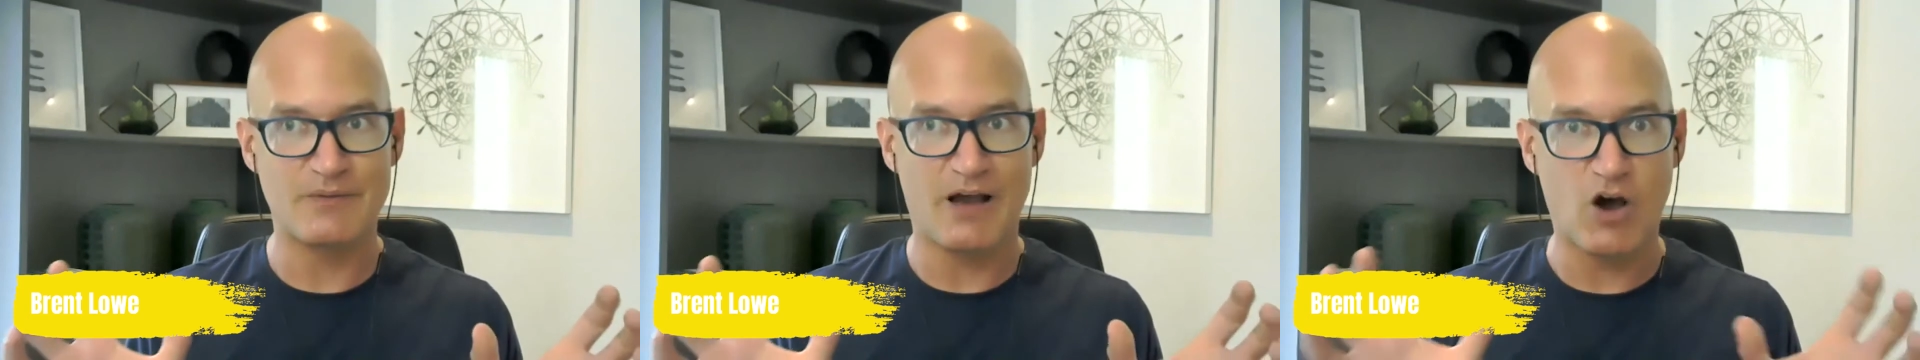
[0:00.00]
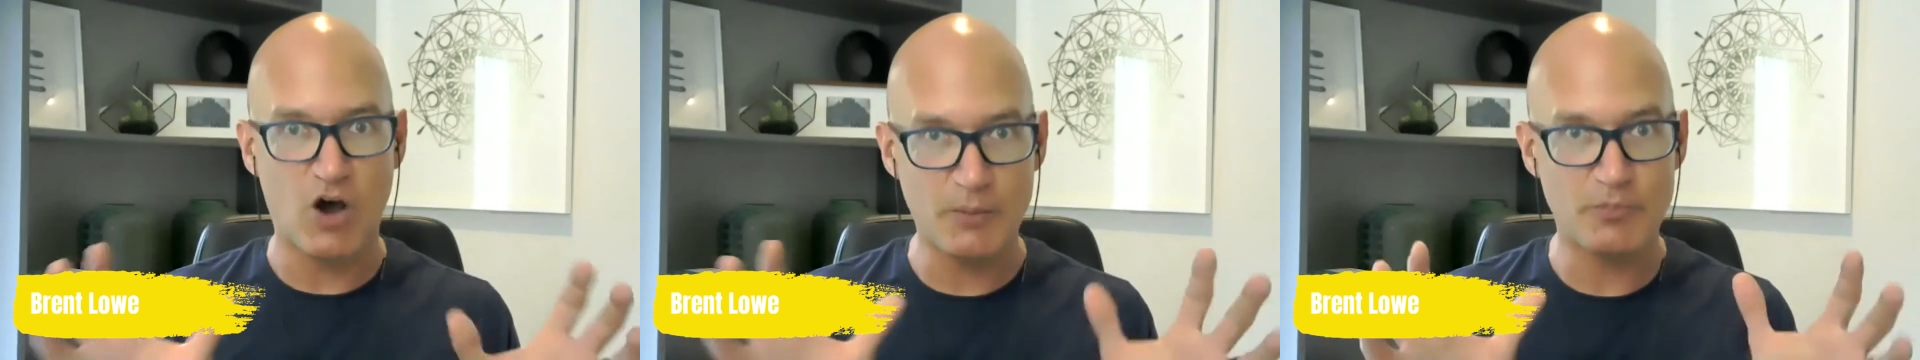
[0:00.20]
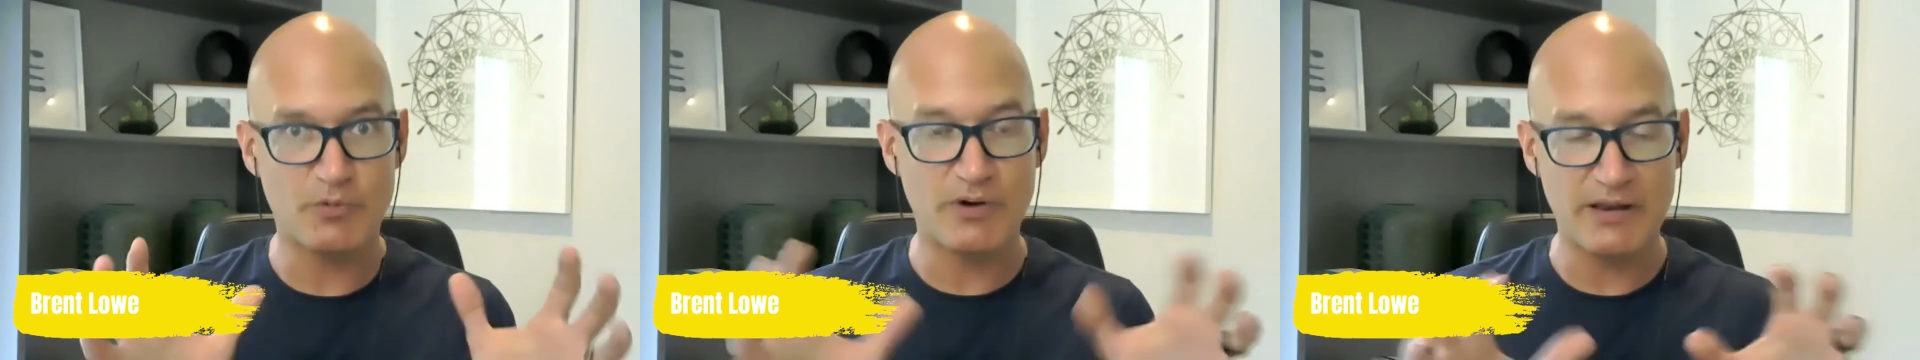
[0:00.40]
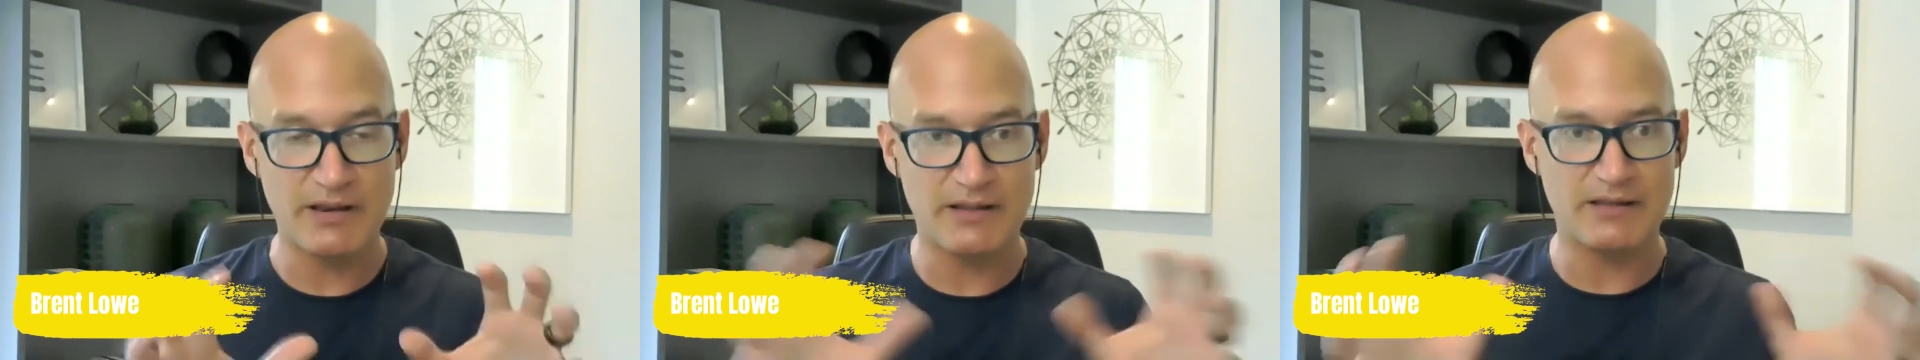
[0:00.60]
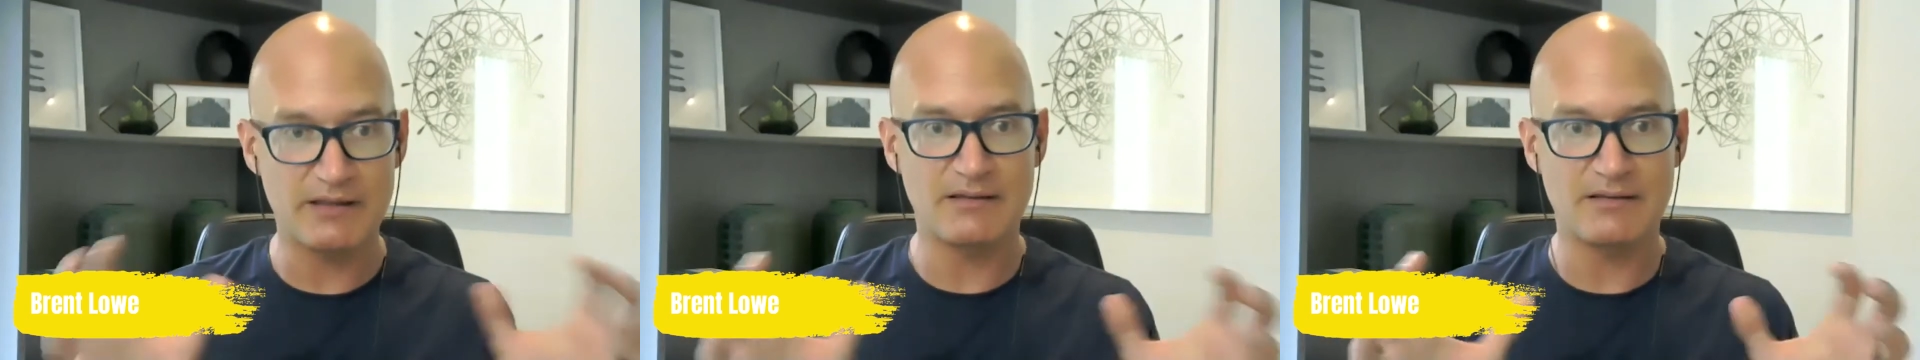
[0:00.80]

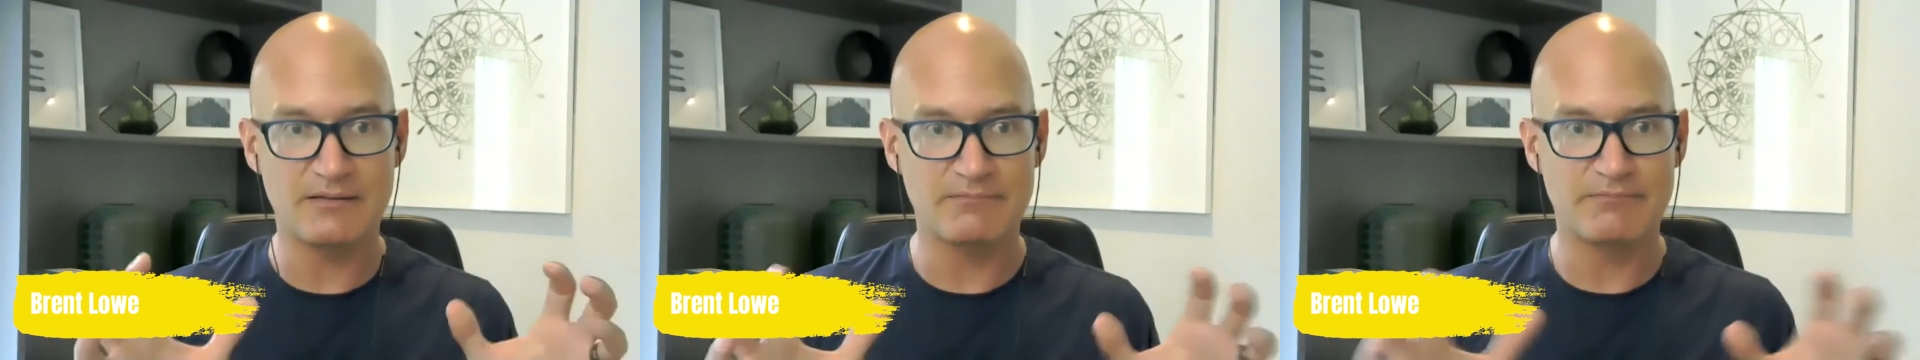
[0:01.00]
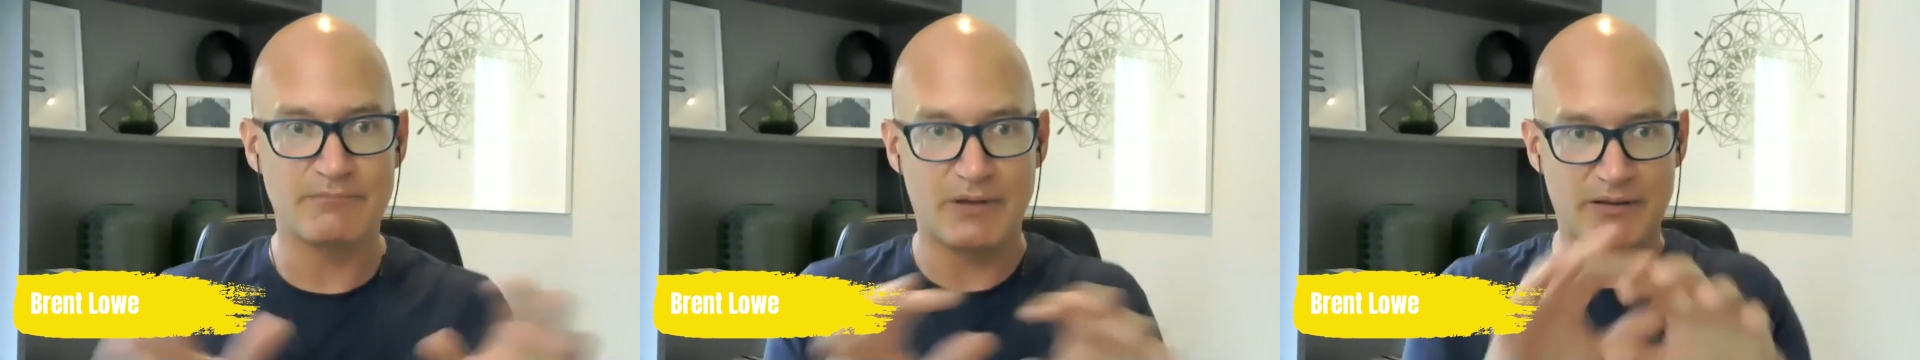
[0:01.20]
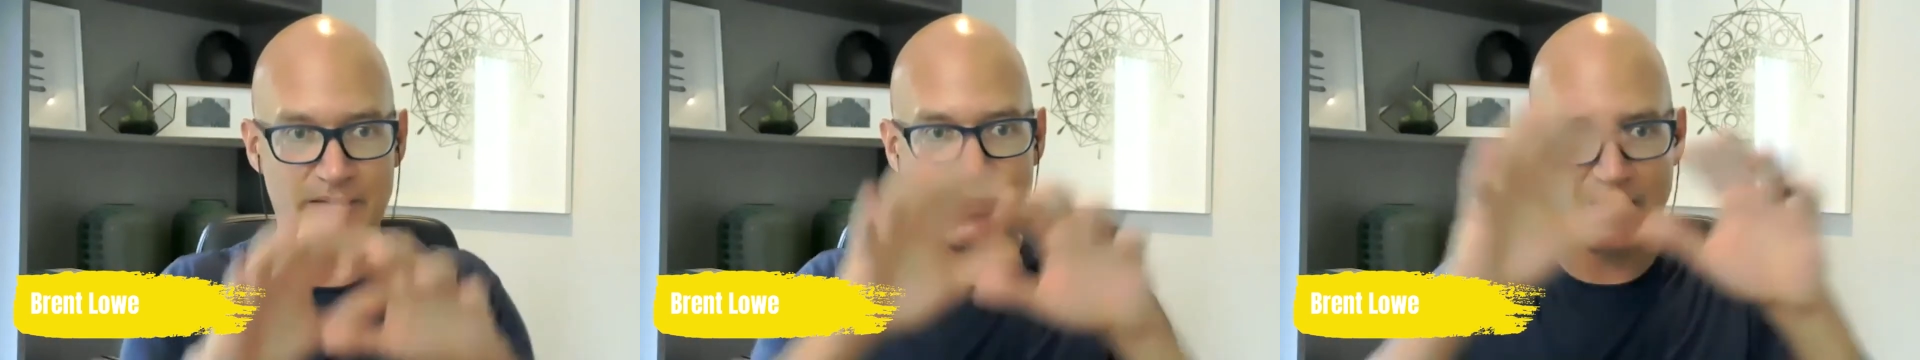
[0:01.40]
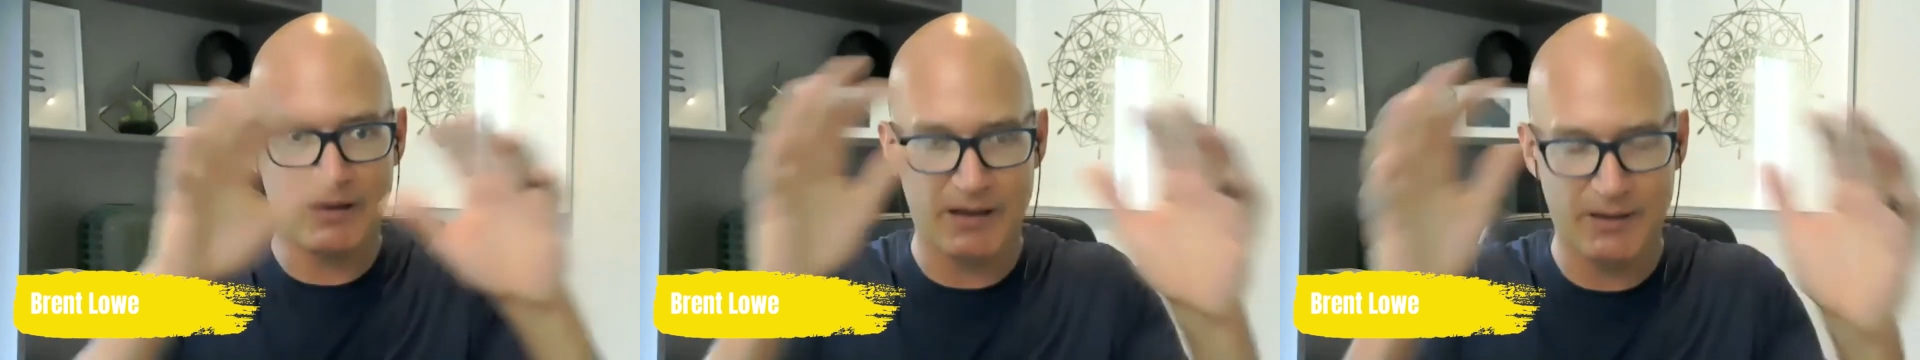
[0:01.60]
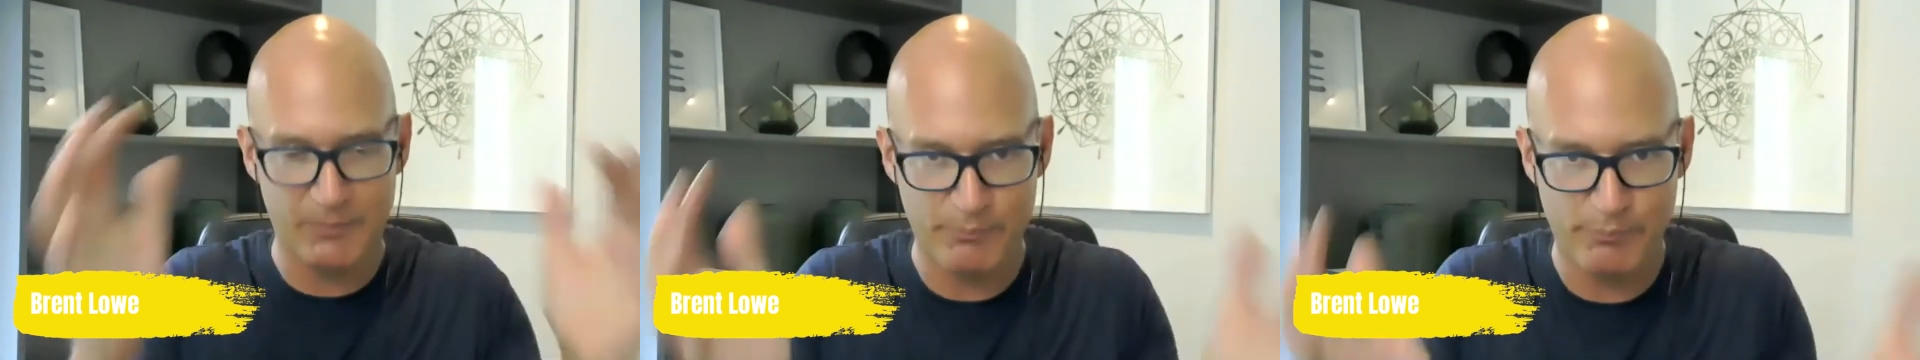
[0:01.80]
operating
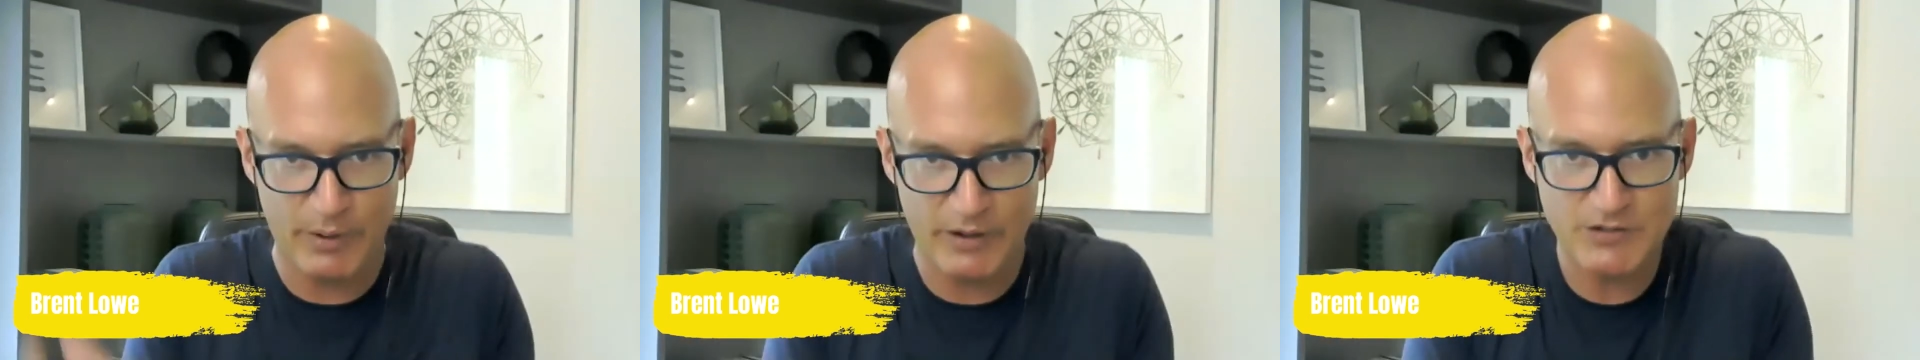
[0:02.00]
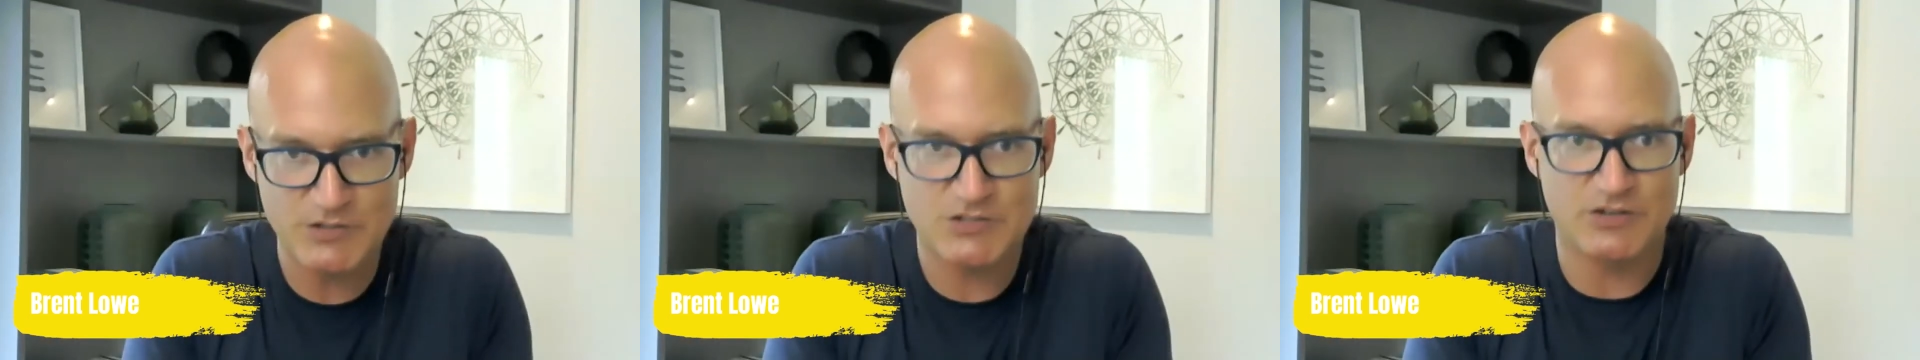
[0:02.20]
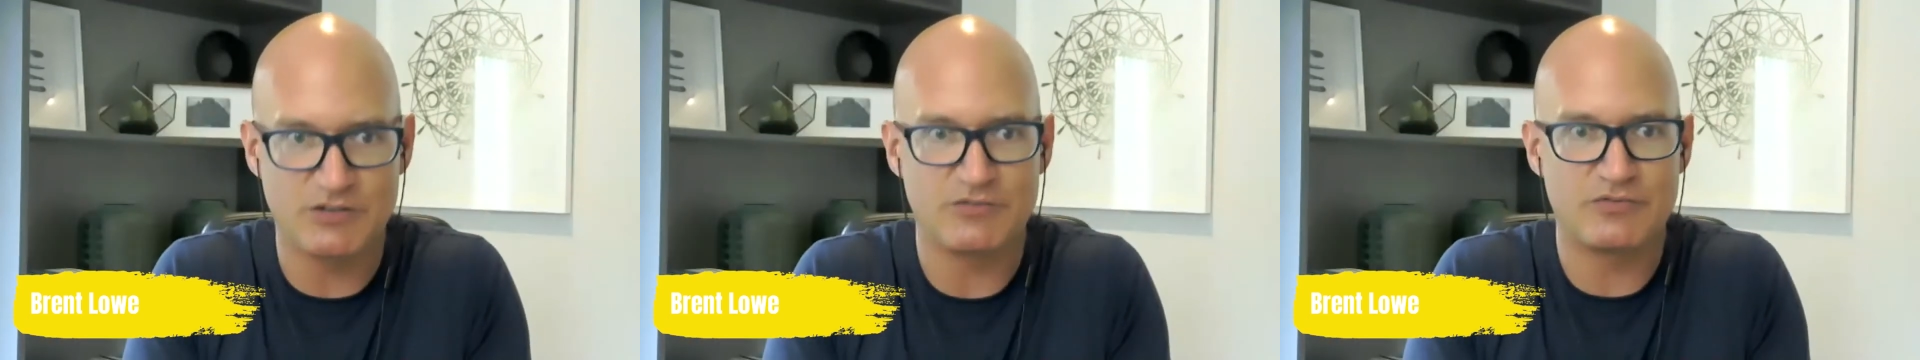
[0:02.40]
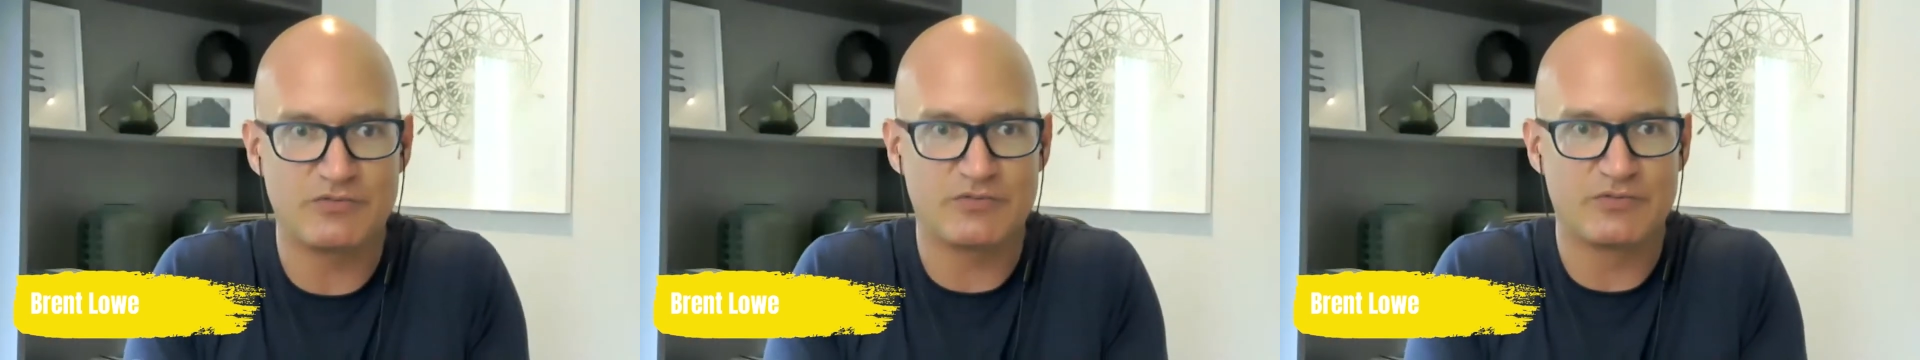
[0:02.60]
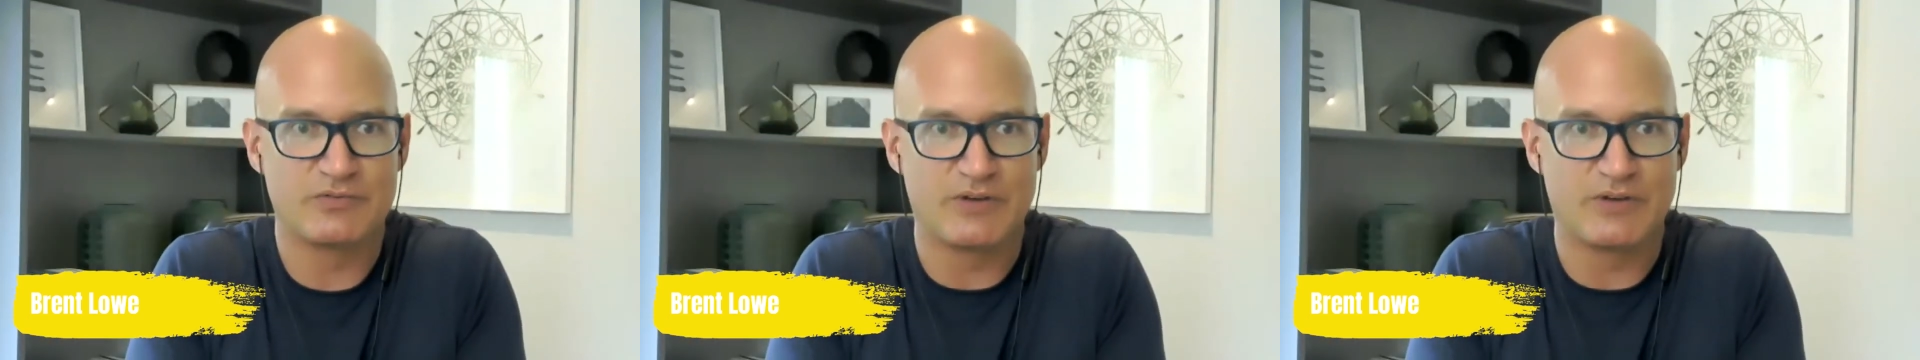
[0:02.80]
a bunch of